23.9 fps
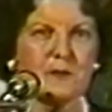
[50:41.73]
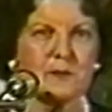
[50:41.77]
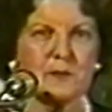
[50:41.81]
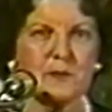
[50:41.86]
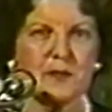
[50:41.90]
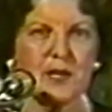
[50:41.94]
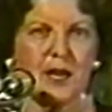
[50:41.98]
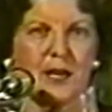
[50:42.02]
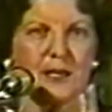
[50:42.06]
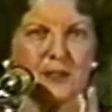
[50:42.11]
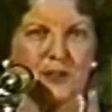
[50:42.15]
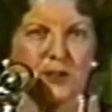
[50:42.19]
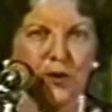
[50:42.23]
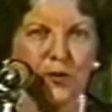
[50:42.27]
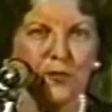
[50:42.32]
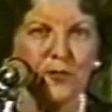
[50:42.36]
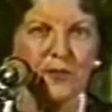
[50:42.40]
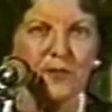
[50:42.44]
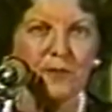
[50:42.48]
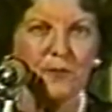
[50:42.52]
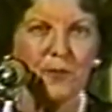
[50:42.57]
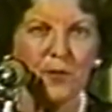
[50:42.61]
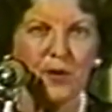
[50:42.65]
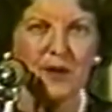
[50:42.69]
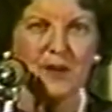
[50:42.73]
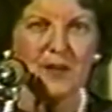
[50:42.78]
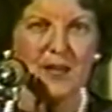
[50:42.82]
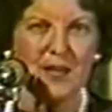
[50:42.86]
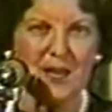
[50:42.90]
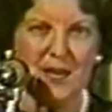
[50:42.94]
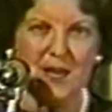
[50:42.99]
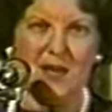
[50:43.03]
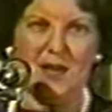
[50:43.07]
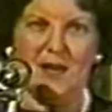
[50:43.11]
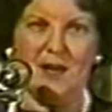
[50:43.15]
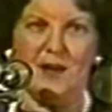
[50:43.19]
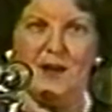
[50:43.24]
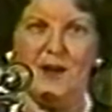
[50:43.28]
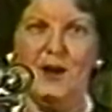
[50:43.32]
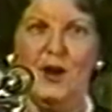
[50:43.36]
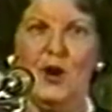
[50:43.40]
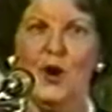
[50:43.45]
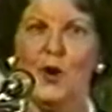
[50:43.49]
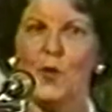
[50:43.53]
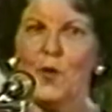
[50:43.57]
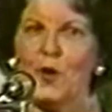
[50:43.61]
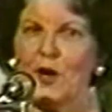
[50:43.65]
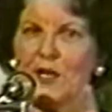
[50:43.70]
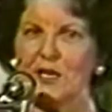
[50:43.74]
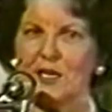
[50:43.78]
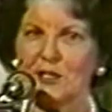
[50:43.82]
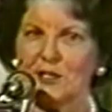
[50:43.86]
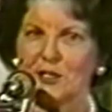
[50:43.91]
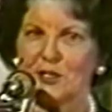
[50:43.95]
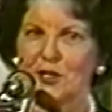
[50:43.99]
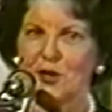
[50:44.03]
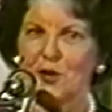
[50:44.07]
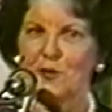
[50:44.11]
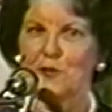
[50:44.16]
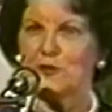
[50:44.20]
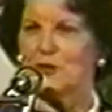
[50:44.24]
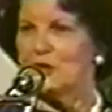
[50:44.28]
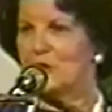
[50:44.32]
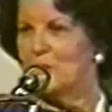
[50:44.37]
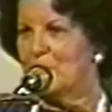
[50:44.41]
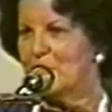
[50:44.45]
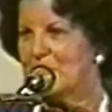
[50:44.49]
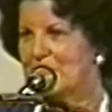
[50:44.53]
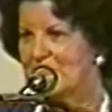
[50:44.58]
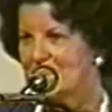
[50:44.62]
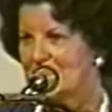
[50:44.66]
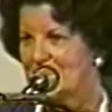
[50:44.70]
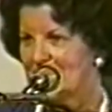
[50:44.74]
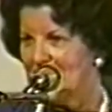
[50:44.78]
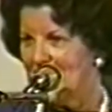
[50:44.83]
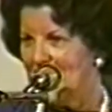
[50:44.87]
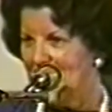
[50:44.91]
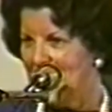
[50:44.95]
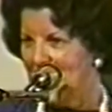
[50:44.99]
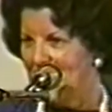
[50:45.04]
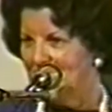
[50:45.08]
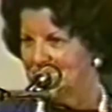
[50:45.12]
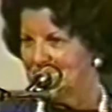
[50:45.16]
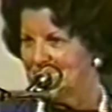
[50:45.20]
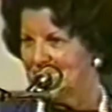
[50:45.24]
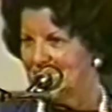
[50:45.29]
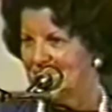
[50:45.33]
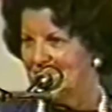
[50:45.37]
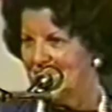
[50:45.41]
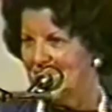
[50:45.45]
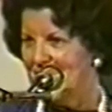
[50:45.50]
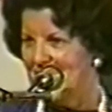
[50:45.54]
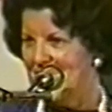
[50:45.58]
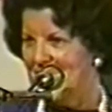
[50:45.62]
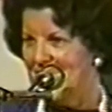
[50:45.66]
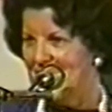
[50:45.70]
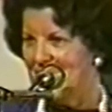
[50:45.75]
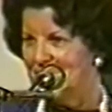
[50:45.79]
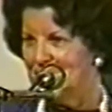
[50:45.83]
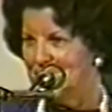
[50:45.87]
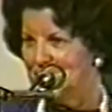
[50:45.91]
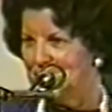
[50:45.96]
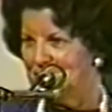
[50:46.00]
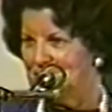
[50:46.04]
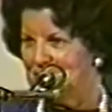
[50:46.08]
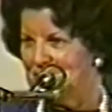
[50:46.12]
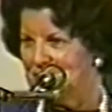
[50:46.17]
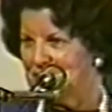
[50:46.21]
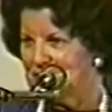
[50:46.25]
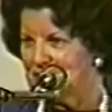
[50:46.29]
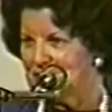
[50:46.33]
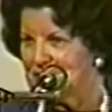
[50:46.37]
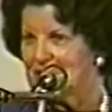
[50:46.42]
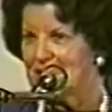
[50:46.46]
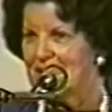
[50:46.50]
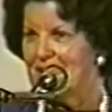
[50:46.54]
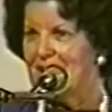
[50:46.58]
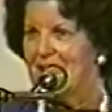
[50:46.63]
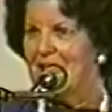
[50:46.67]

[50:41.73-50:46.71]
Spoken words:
but I don't want to hear what he's told you until after I have finished,